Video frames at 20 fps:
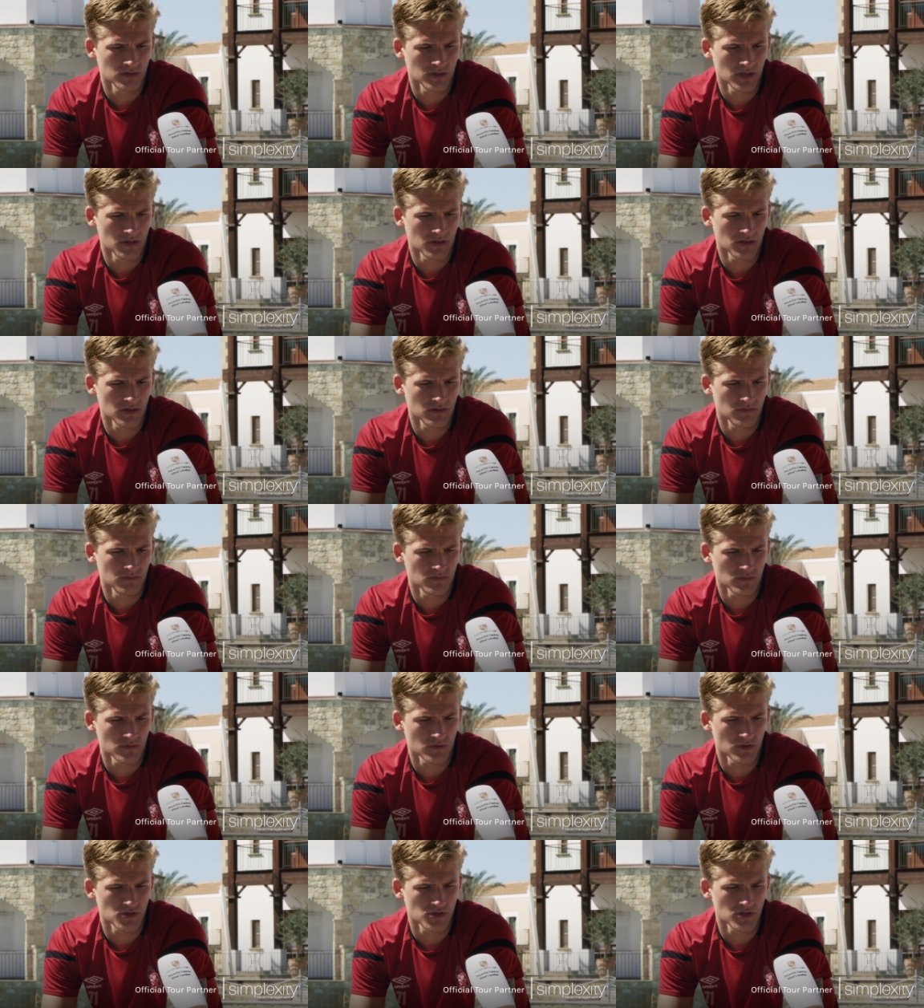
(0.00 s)
and then
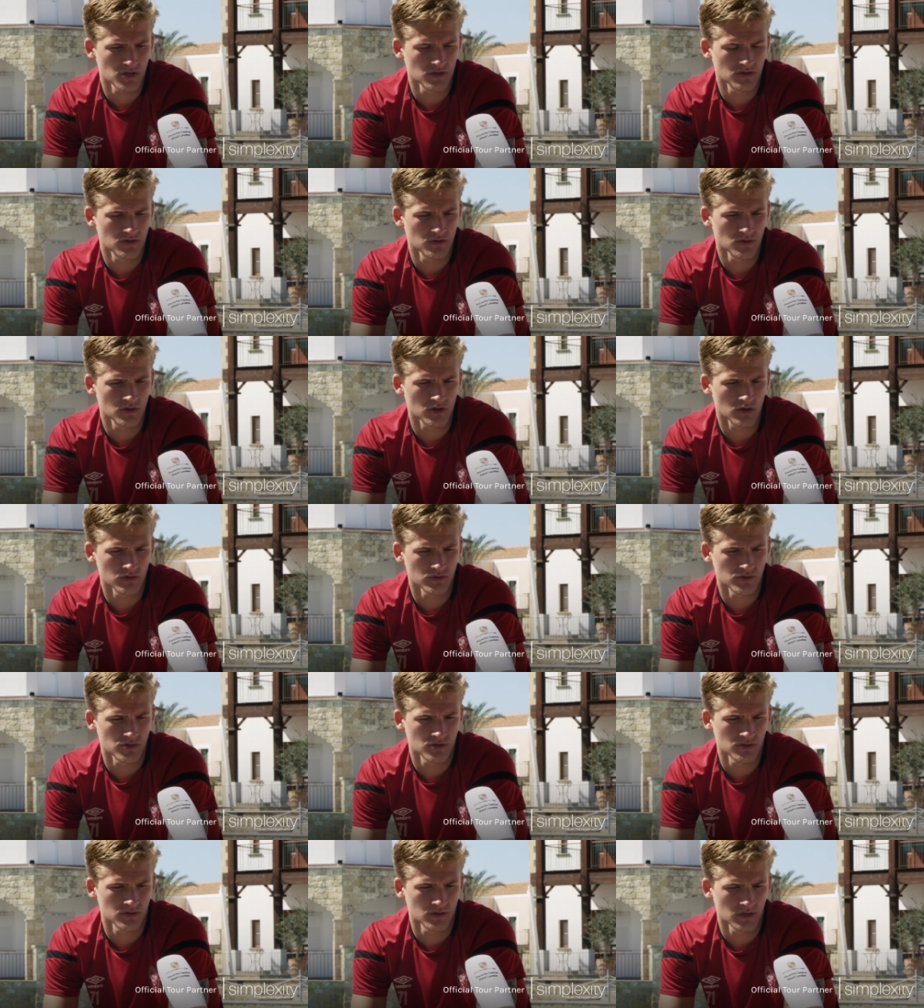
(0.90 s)
Concede two
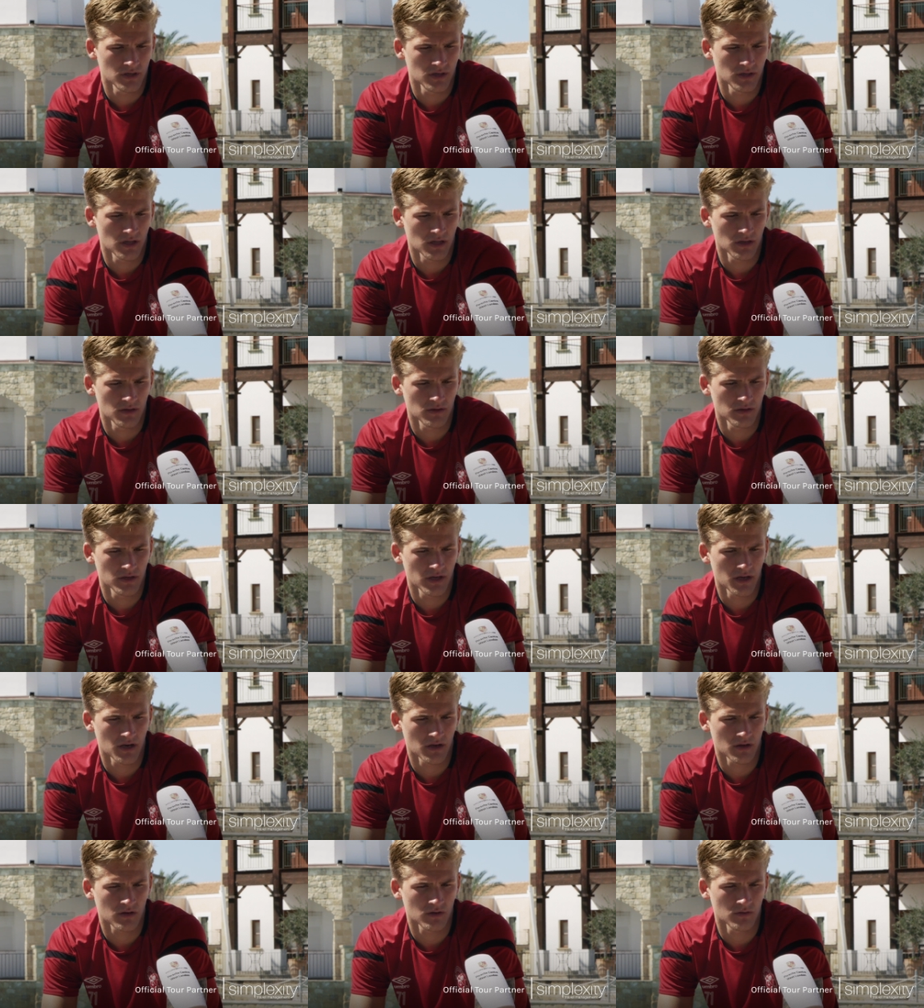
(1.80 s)
goals and then
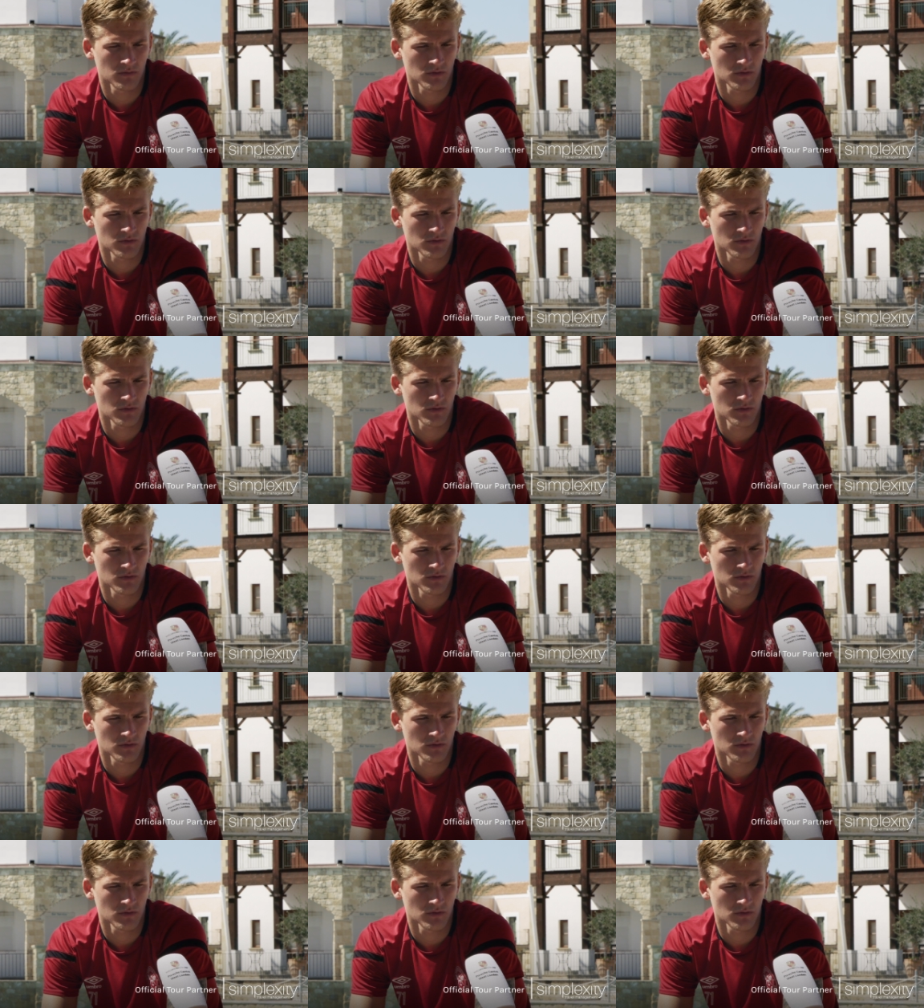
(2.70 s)
get a